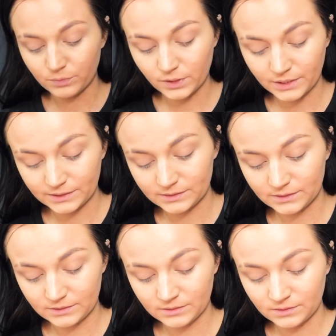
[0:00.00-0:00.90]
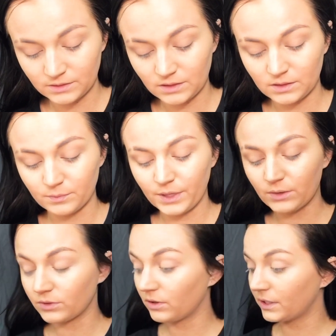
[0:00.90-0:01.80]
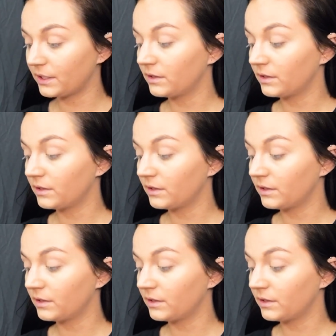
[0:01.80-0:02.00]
Put powder on it.